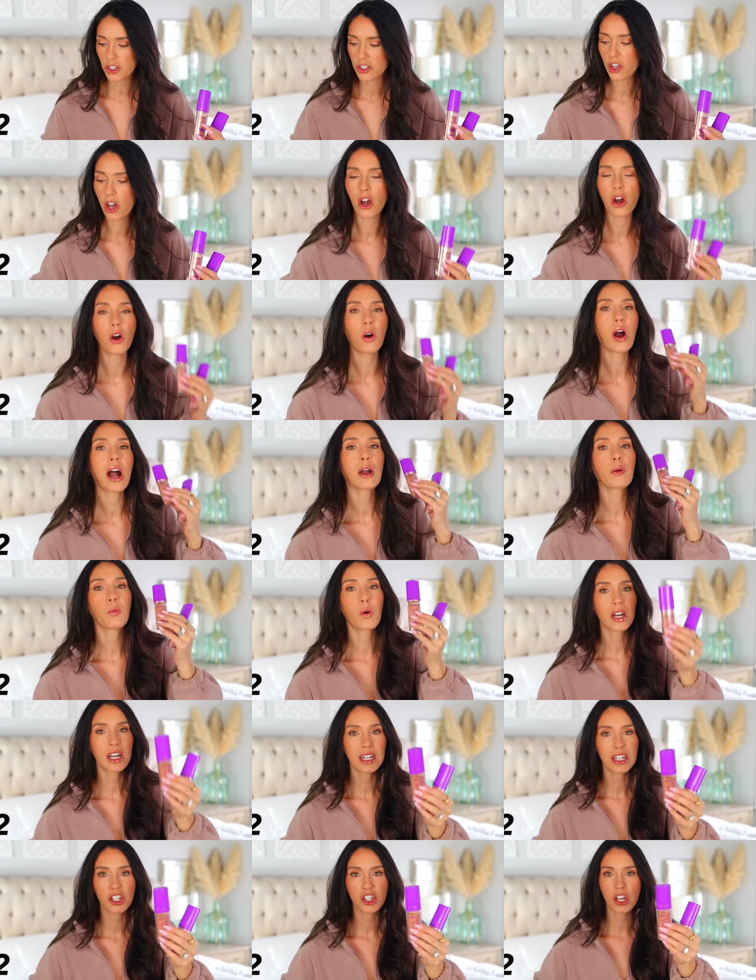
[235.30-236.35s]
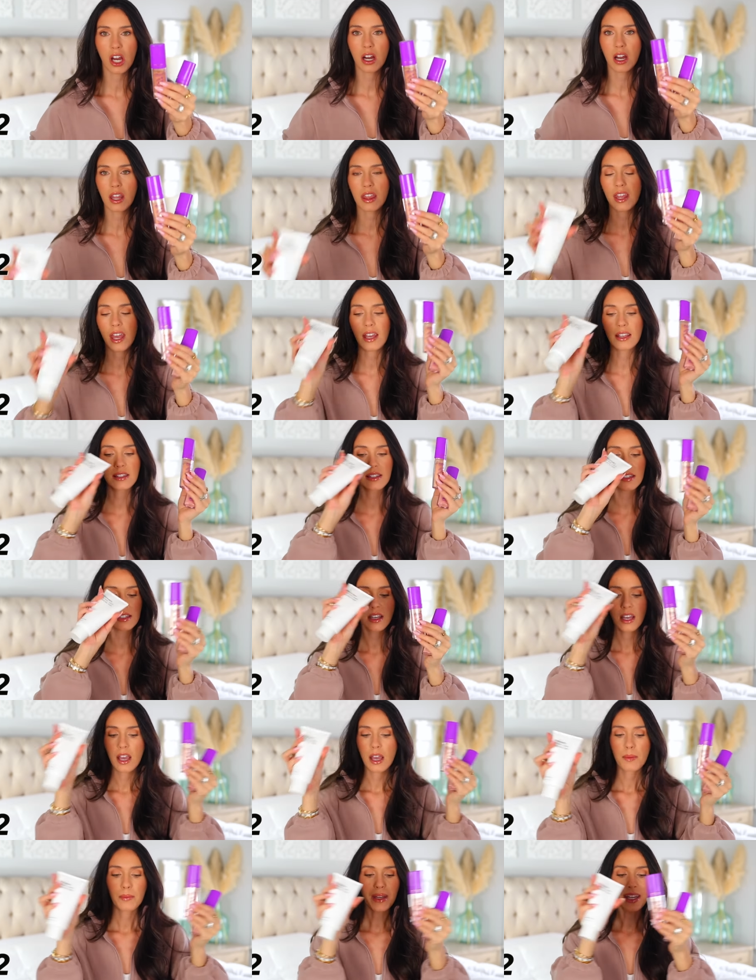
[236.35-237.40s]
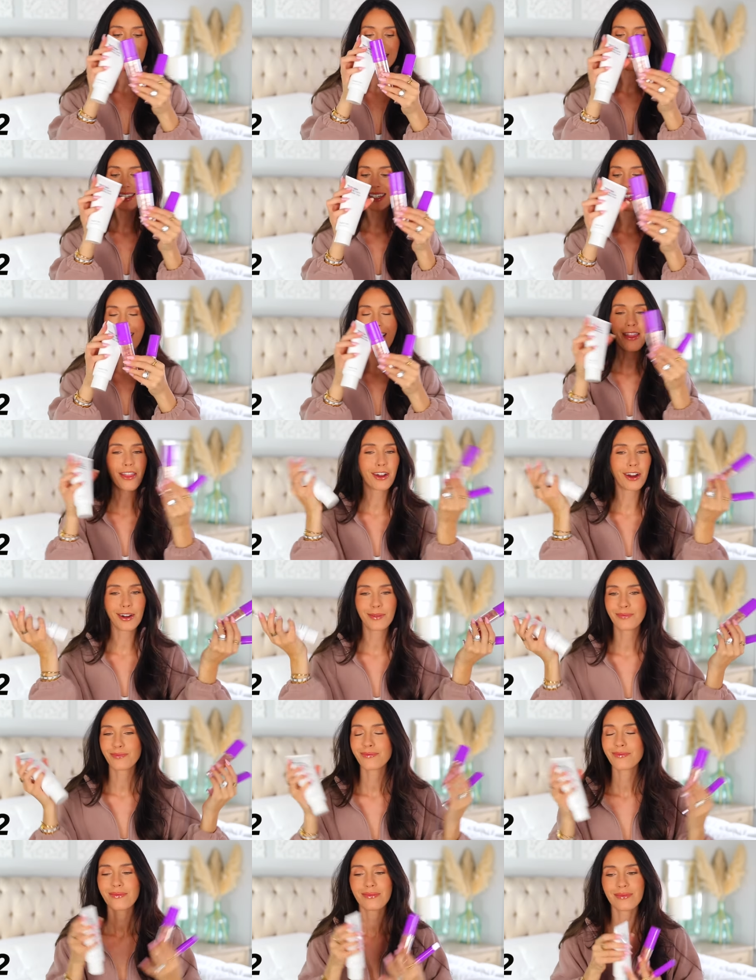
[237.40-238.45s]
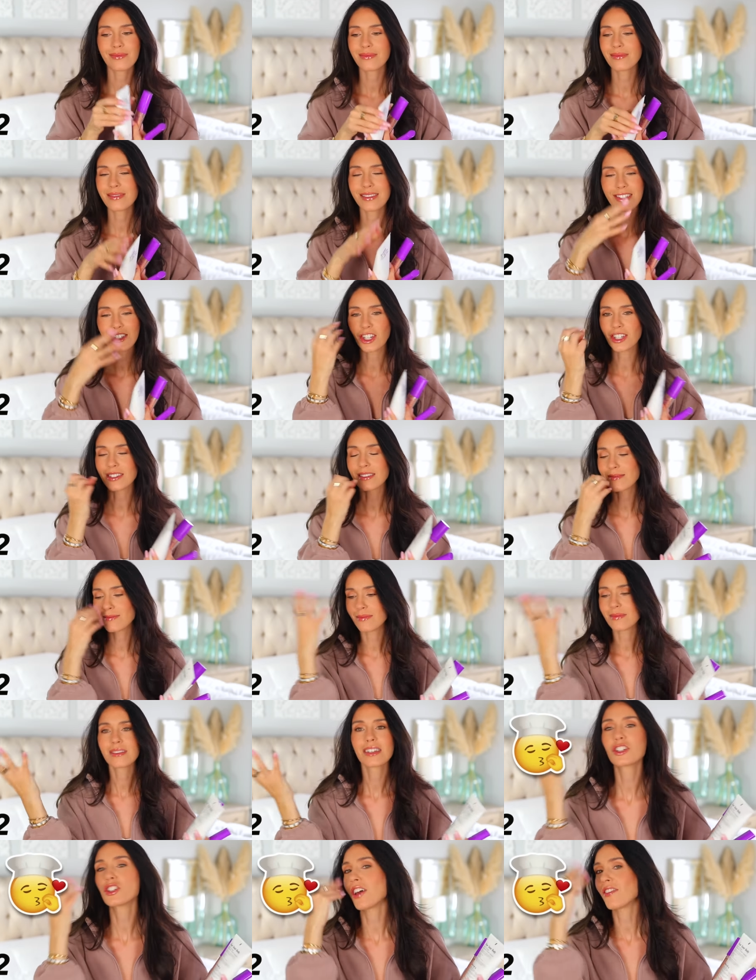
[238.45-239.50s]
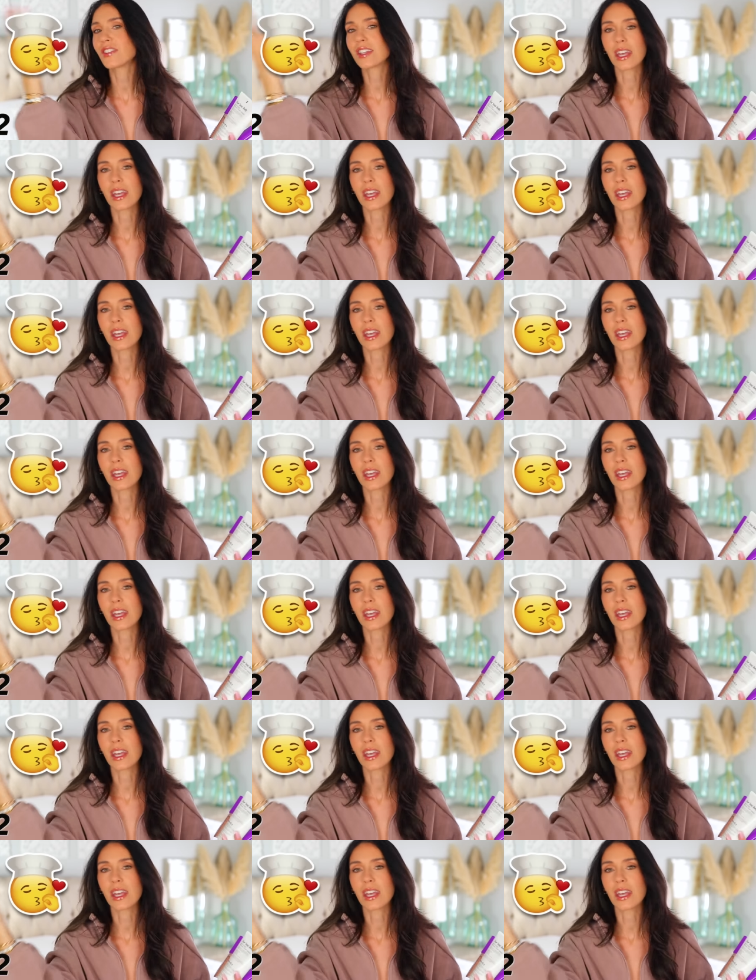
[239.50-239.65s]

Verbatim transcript: so I wanted to share this because together, just chef's